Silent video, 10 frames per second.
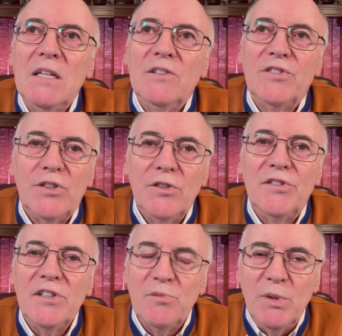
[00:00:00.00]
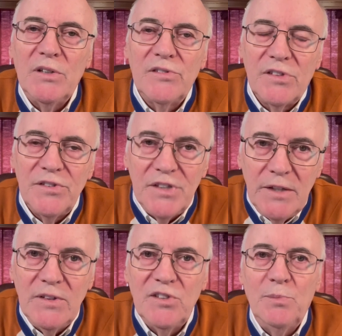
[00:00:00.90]
seducing spirits,
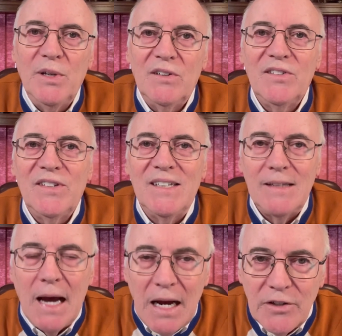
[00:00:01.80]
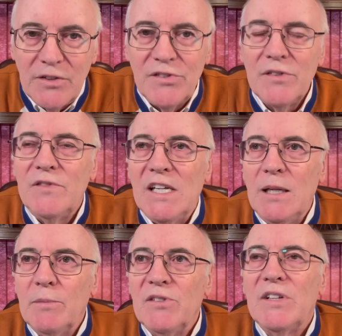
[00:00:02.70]
deceiving spirits, and doctrines of
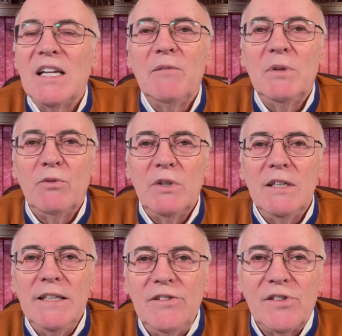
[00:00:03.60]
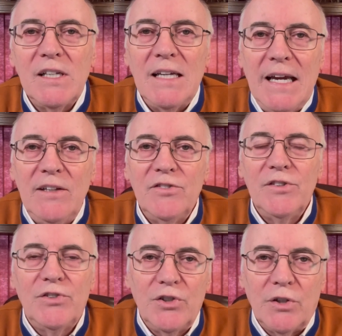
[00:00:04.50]
demons that have been released against
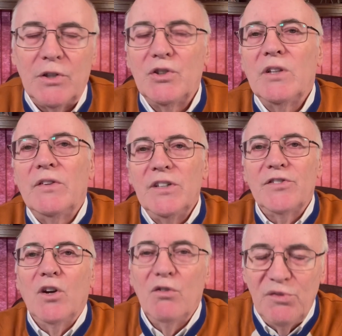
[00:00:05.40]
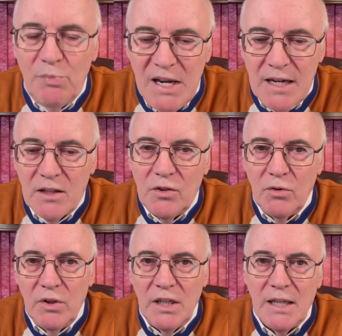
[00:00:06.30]
the church. This goes back to
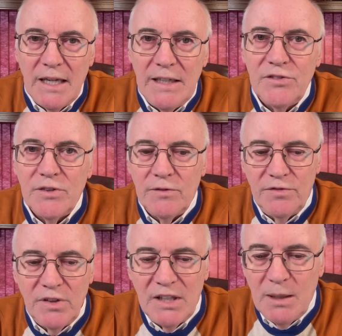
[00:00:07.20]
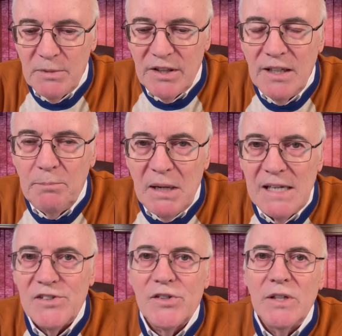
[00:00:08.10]
the days of Timothy
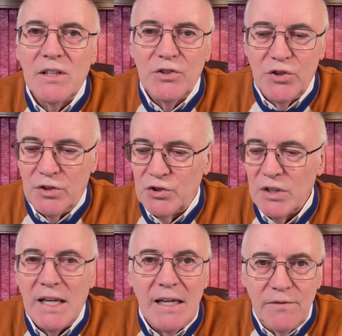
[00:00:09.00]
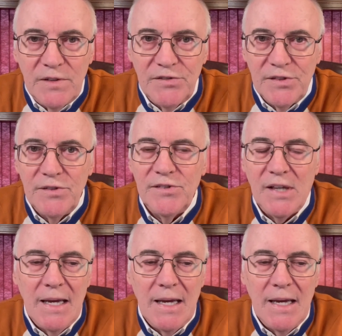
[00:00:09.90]
pastoring the church in Ephesus,